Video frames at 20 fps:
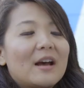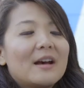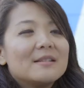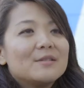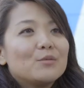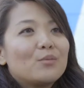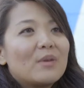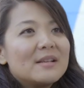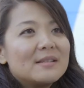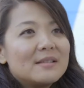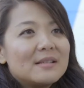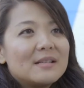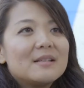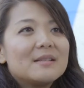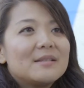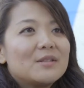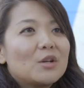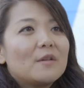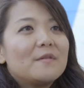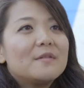As
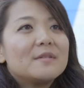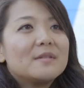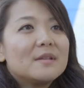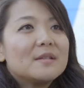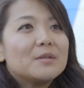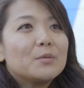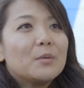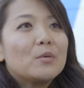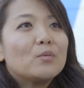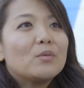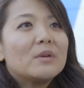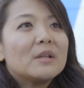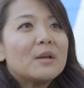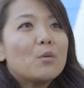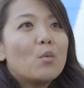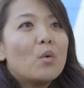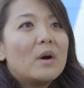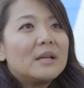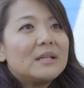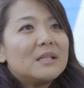resident services, we
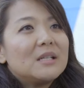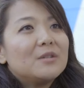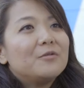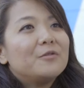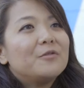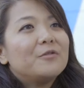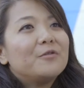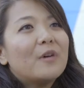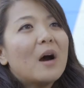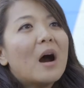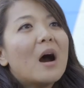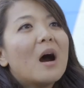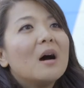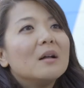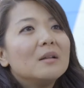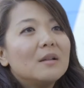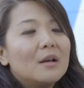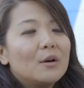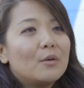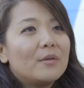really wanted to
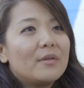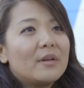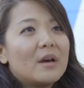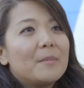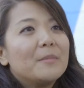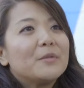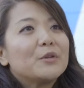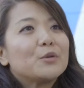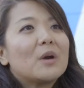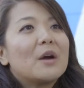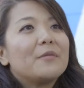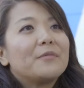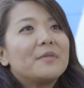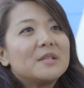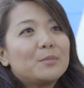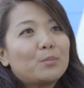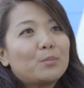follow them throughout this